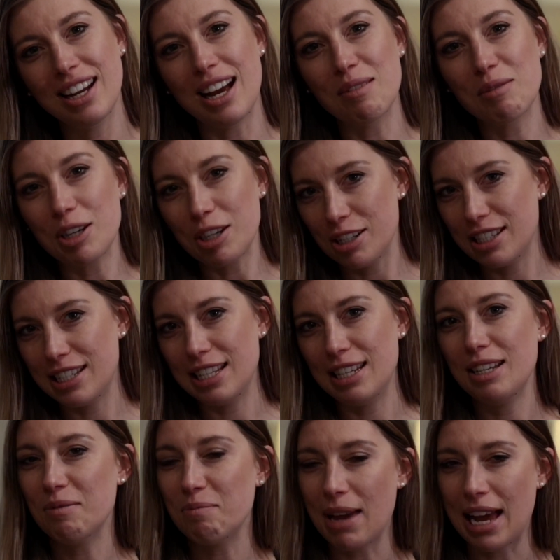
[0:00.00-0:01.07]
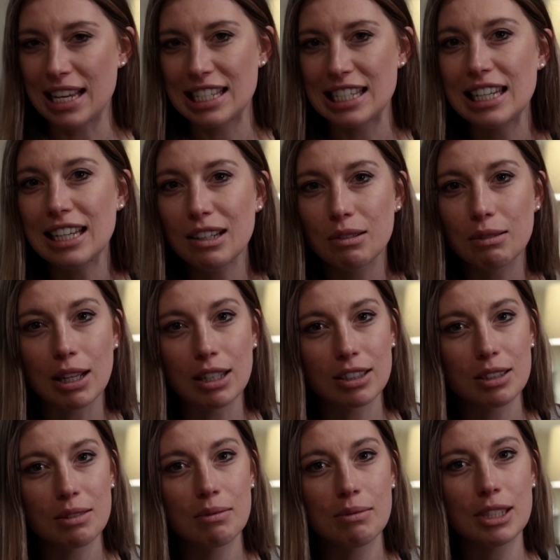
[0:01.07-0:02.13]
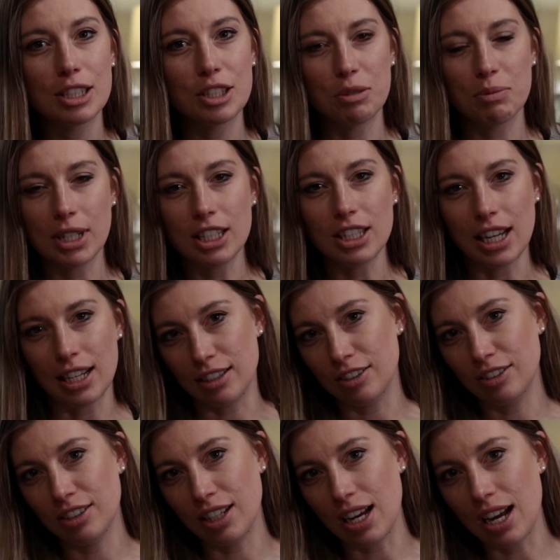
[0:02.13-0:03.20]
I'm Kirsty Massey. Welcome to my channel.